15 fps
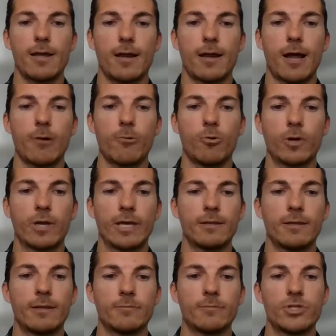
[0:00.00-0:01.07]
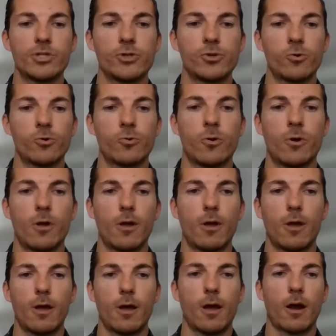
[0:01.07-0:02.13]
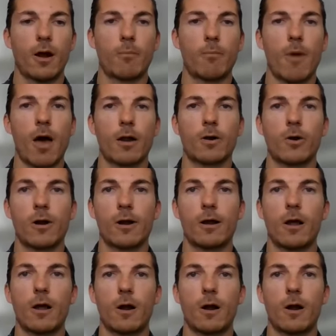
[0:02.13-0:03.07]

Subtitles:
and I will get them to our moderator,